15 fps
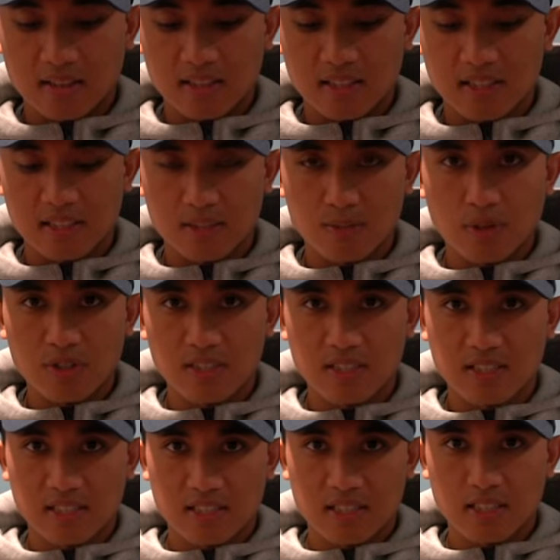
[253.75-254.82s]
the
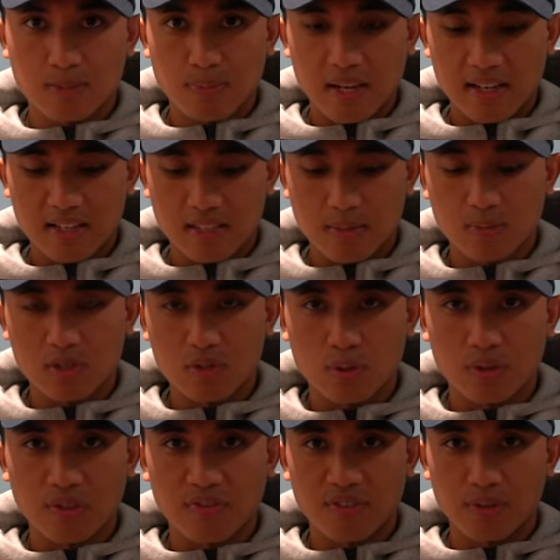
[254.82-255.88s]
syndesmosis is the space in
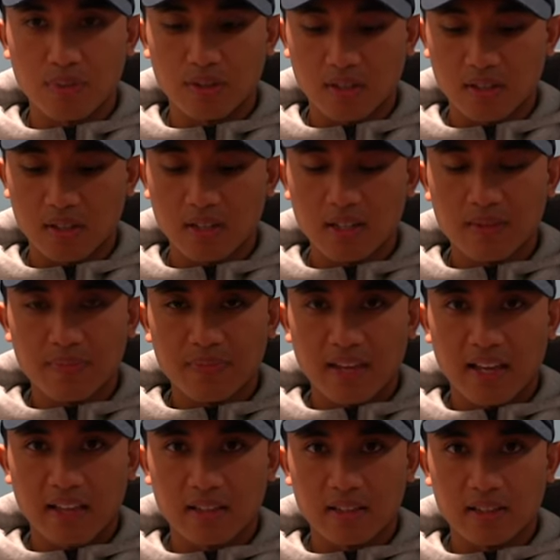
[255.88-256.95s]
between the fibula
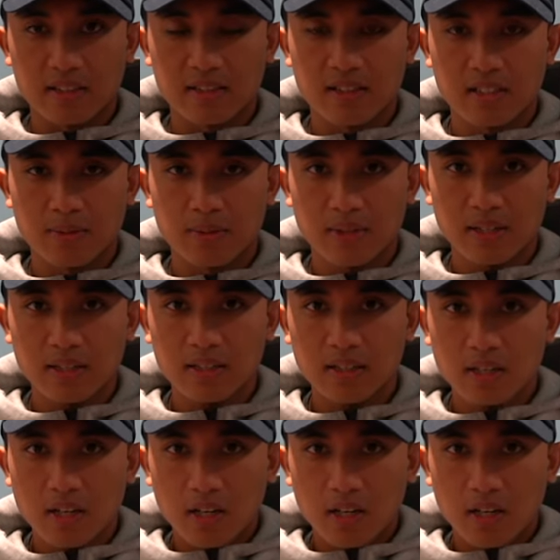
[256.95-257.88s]
and the tibia.